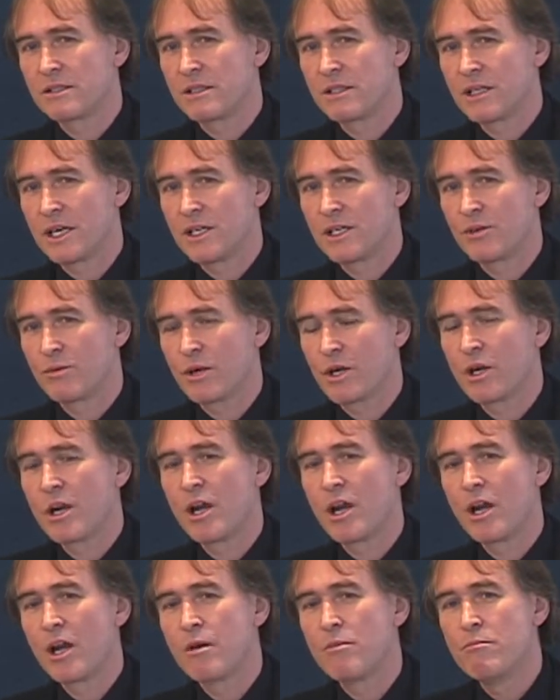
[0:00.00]
the data were
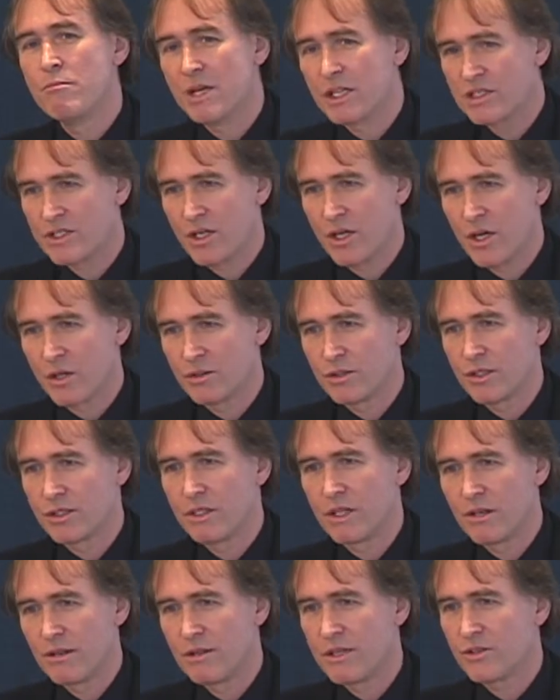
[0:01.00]
miscoded
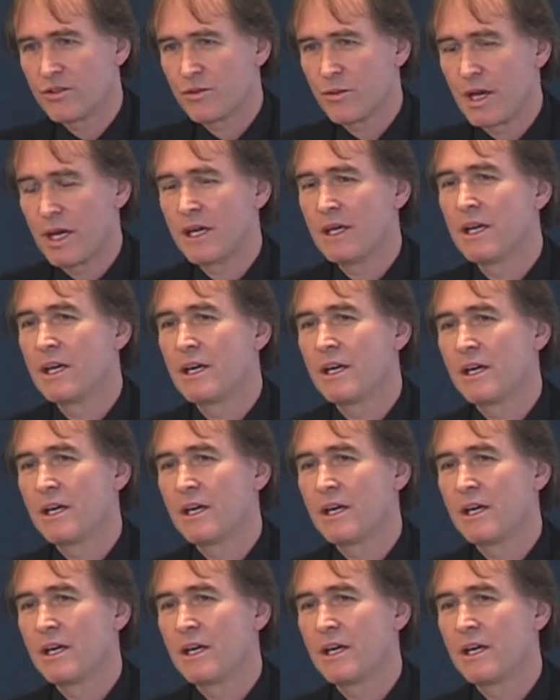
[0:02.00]
this way,